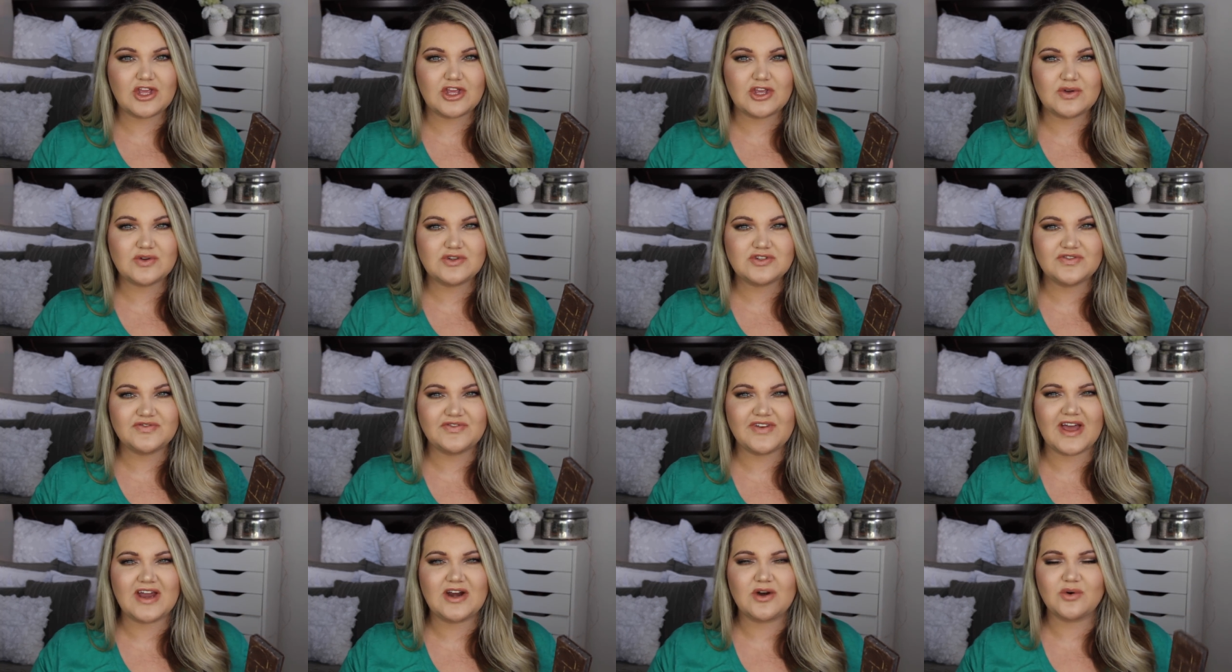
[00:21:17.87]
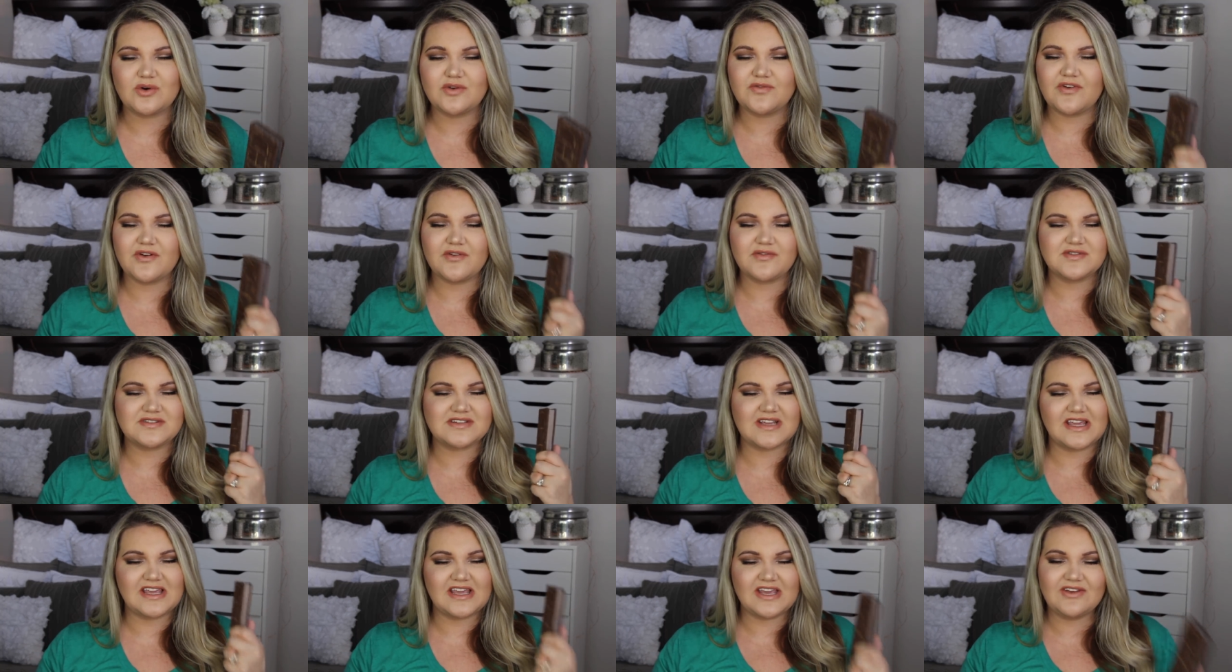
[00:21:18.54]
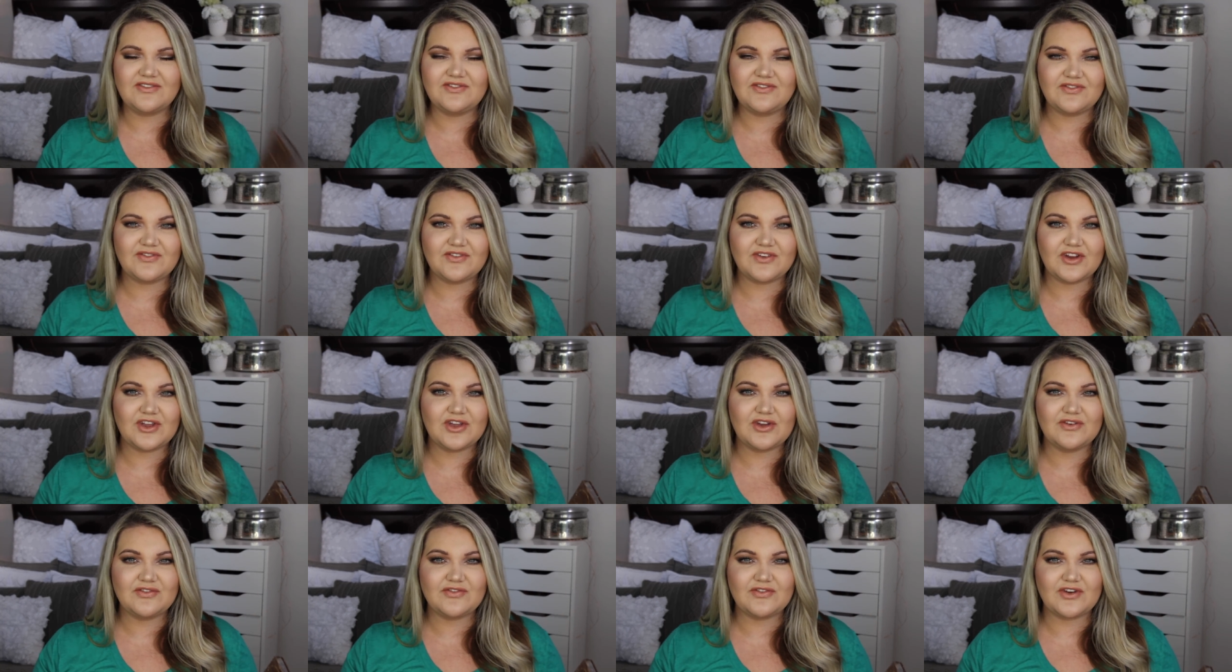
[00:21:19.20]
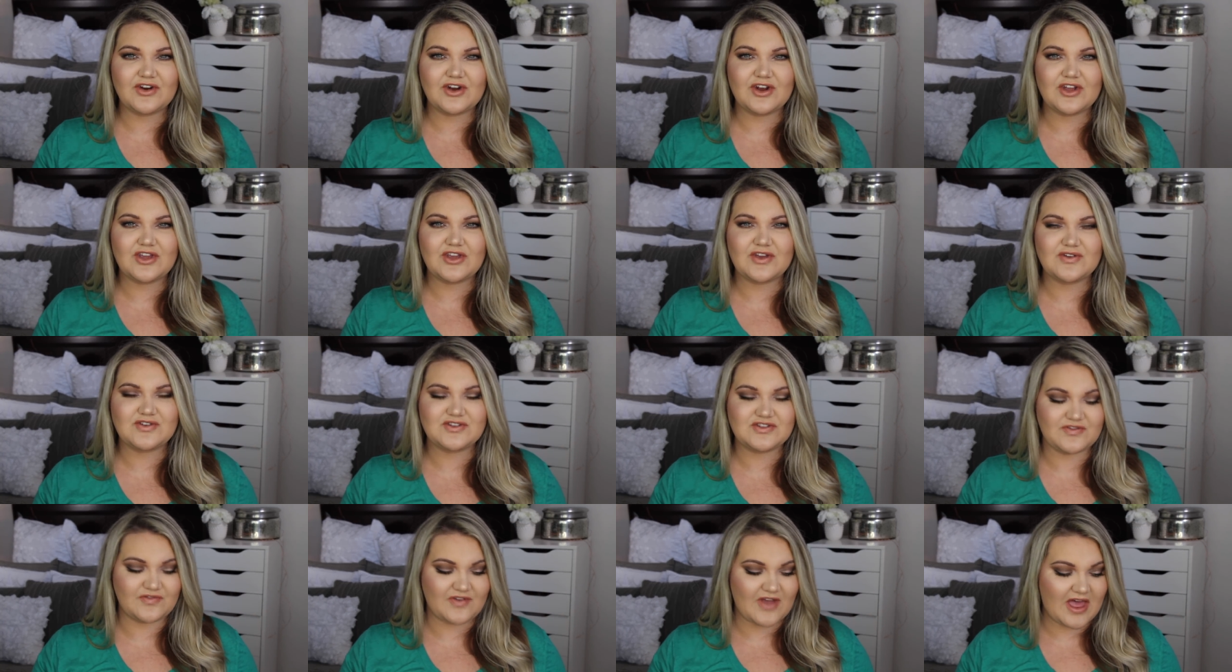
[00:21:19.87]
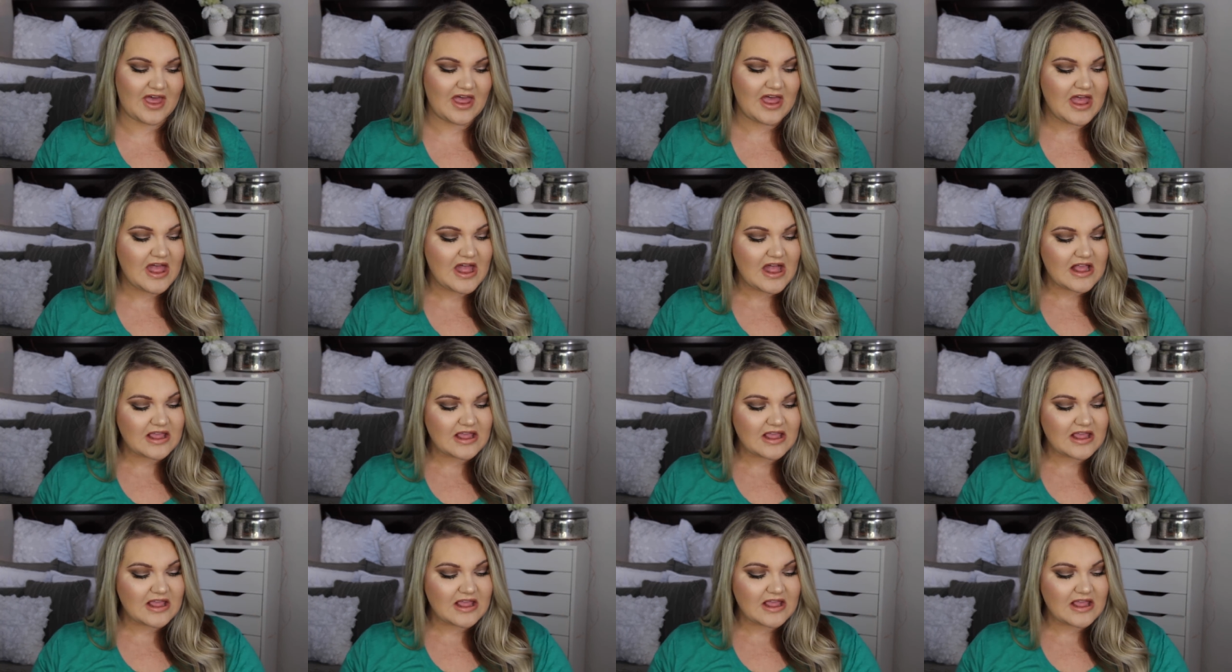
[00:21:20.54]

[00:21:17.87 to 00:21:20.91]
huge event or if it was a gift for you for a huge event